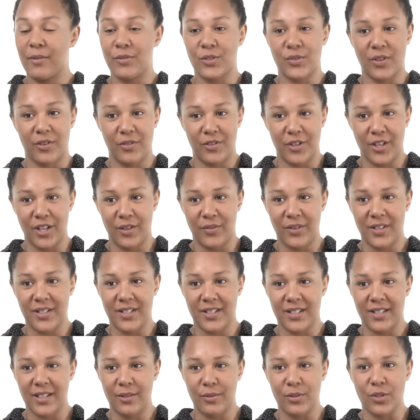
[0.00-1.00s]
I was very
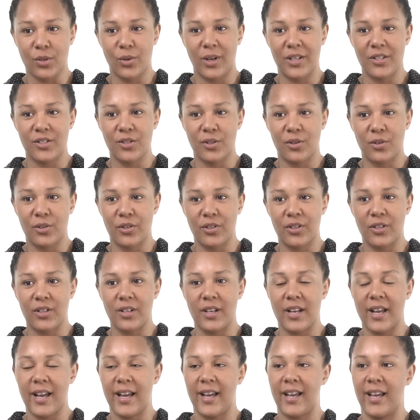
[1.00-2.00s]
nervous. It was quite
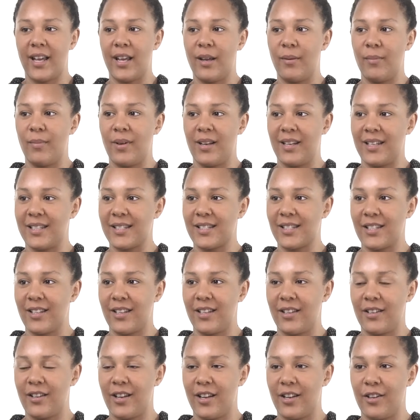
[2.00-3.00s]
daunting, um, and it's
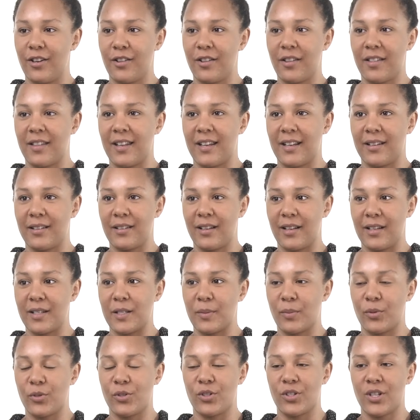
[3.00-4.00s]
a, another thing I, I
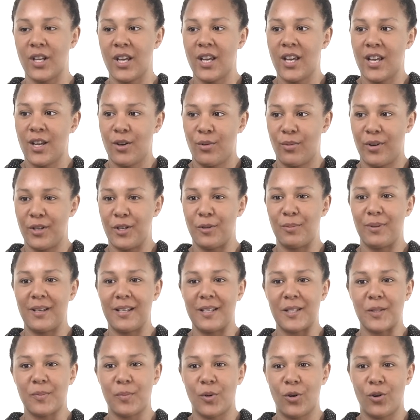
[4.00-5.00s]
suppose when you
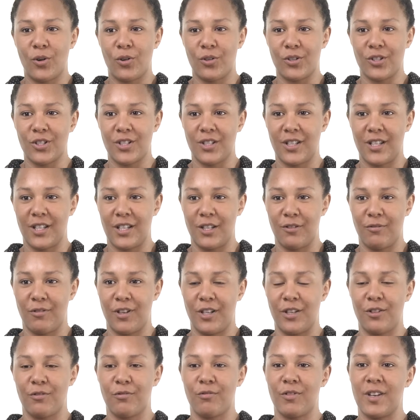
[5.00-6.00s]
play sport, you're
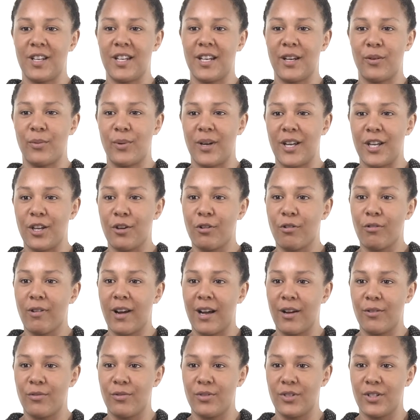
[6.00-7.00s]
in an arena where you're
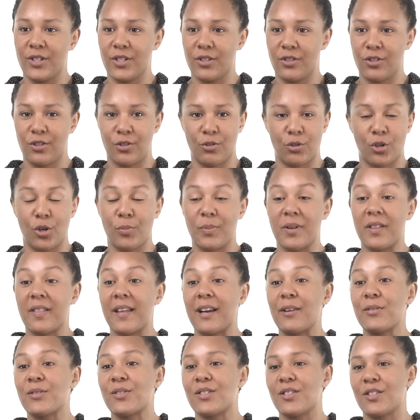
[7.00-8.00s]
around, you know, could be
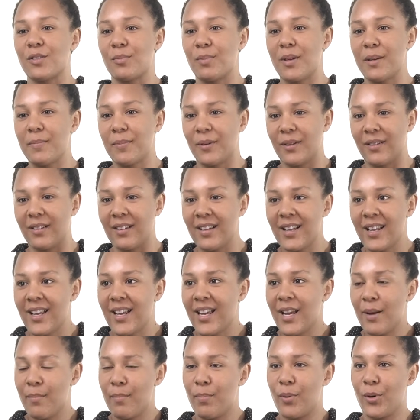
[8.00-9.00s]
thousands of people,
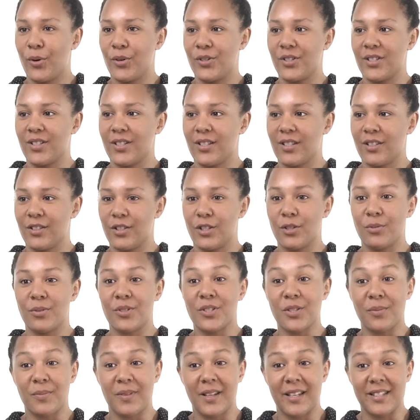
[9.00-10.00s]
but
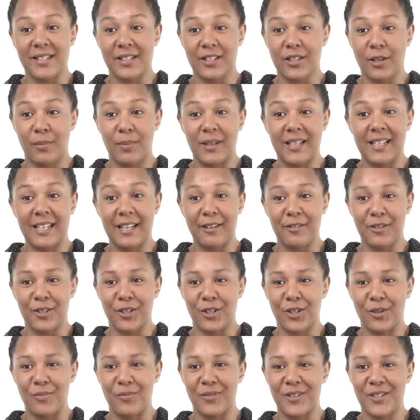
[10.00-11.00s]
doing something that's completely out of your
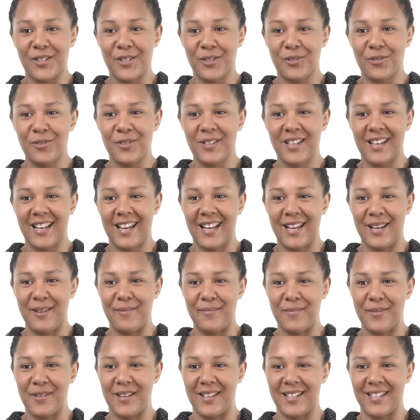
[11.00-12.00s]
comfort zone,
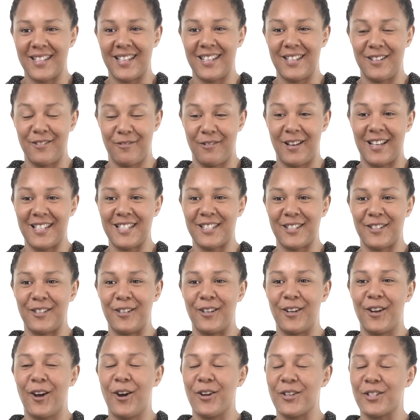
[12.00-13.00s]
um, you're asking
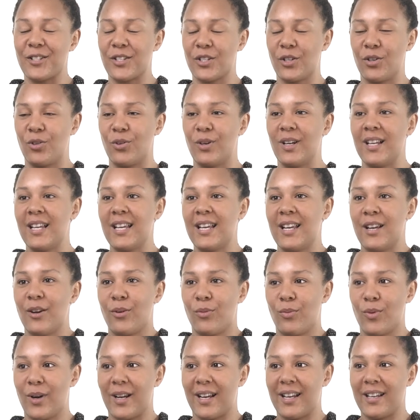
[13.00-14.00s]
a lot. So
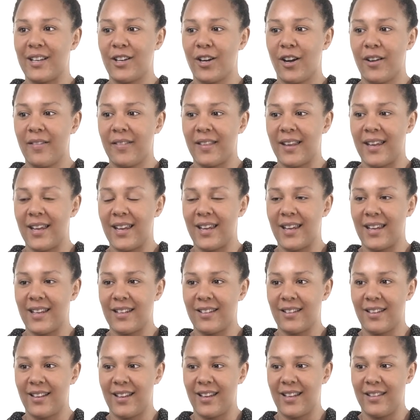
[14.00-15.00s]
when I got
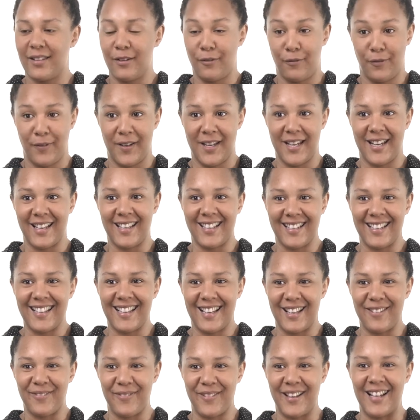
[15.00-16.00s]
there, the fear,
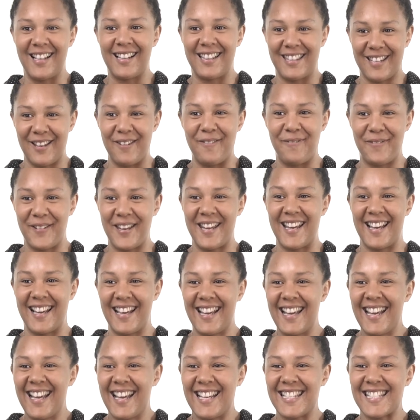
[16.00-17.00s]
I felt the
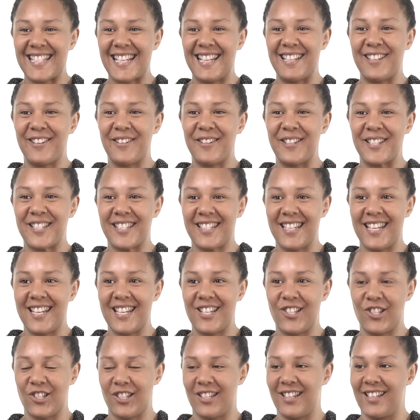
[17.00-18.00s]
fear standing on the
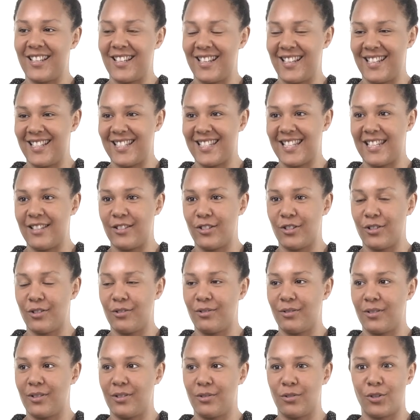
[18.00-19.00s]
stage, and I, I said, you
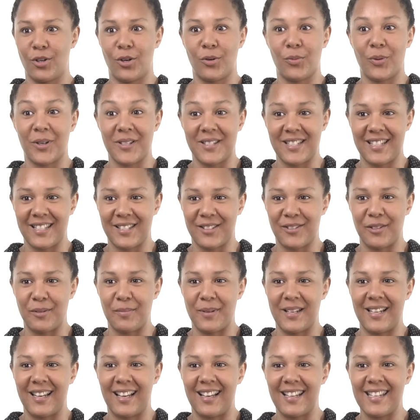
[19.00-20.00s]
know, oh God, what's this going to
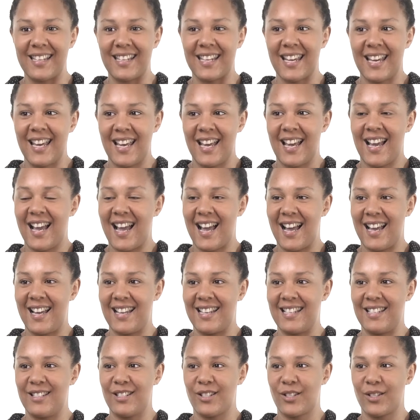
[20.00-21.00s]
be like?
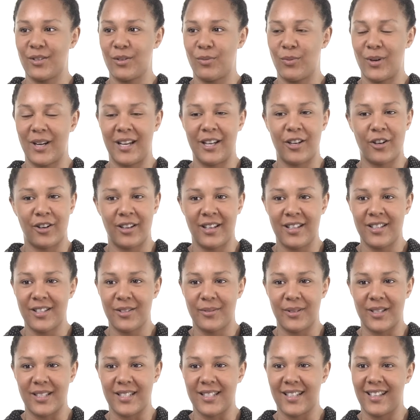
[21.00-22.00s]
And when I got
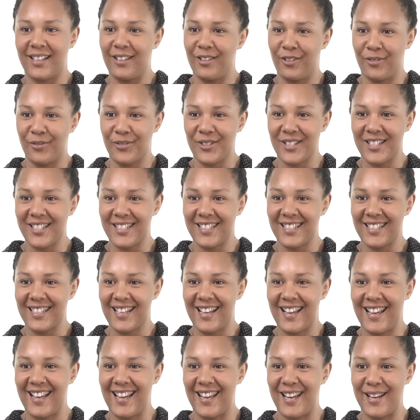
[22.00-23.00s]
into it, I loved it.
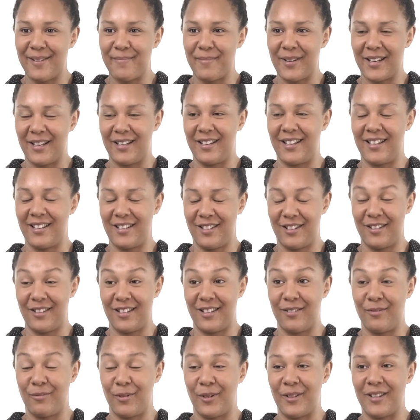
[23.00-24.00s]
Um, and I,
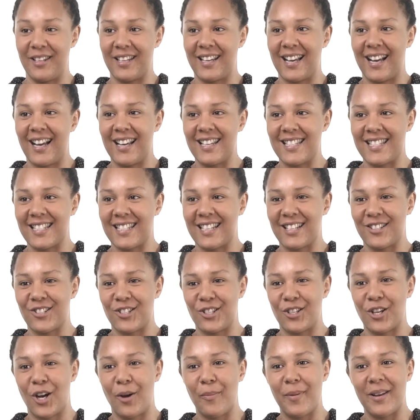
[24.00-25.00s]
the, one of the guys had
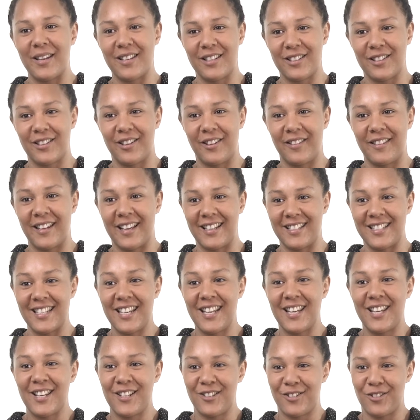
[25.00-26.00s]
actually commented on that,
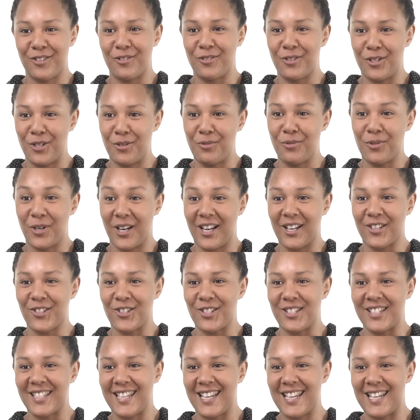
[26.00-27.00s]
you know, you were
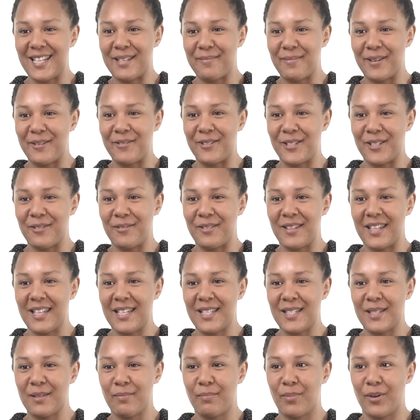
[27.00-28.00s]
actually scared about doing
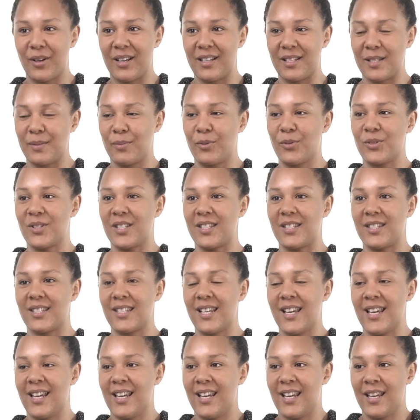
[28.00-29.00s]
this, but I suppose it's
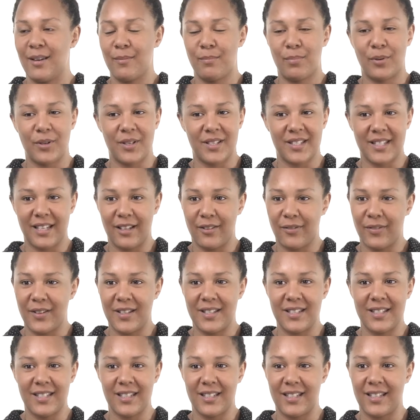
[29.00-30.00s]
put yourself
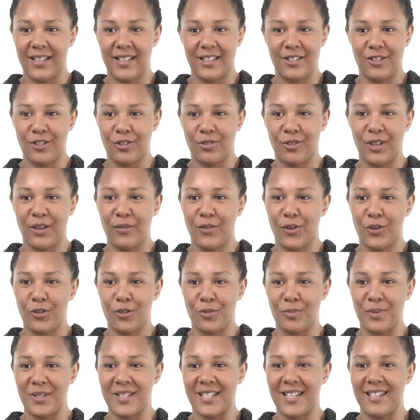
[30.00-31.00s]
into, you know, give one
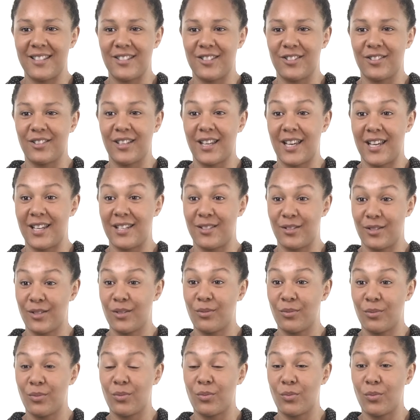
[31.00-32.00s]
hundred percent and you'll get
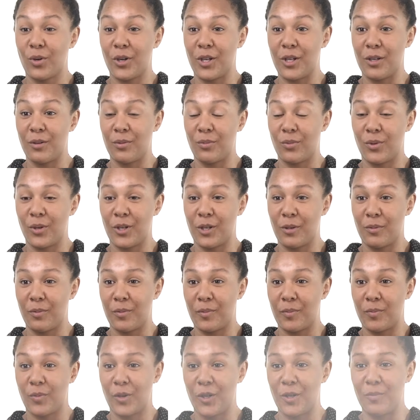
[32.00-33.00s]
what you, what you,
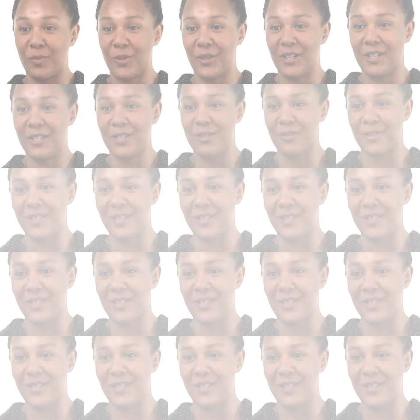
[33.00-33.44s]
what you put into